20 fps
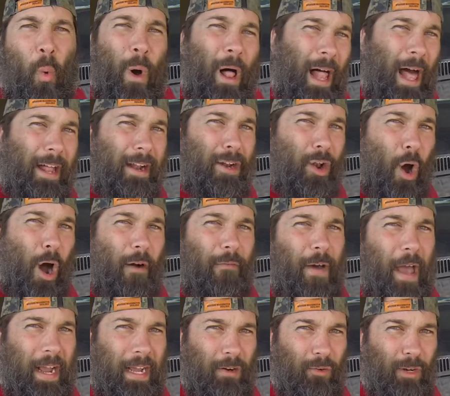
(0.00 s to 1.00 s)
Well, I don't know if
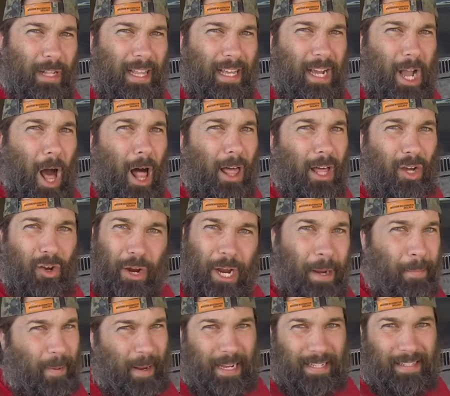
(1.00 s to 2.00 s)
I could really call it
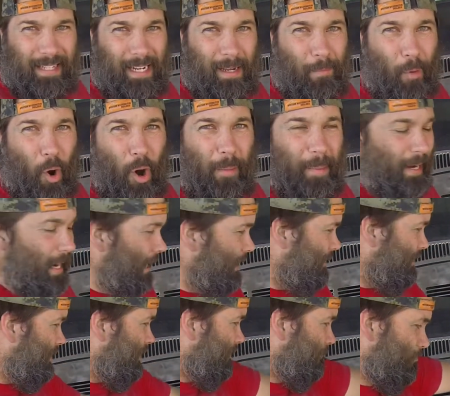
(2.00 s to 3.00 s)
Greenpeace anymore
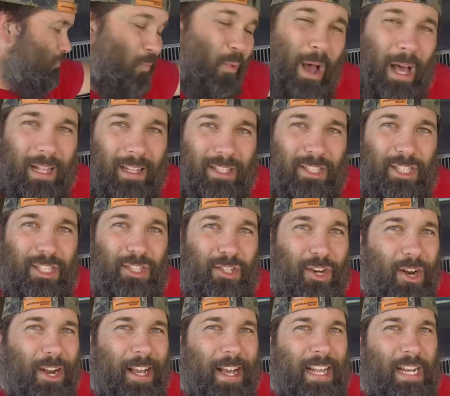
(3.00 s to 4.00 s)
because, well, she's
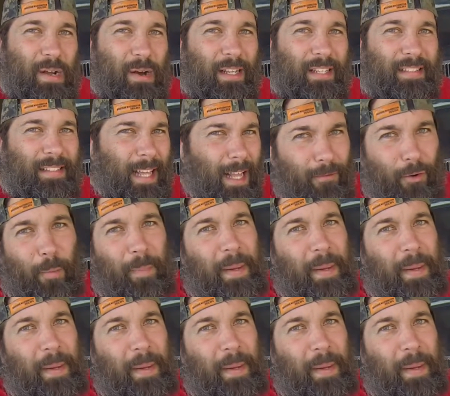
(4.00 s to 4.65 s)
turning into a silver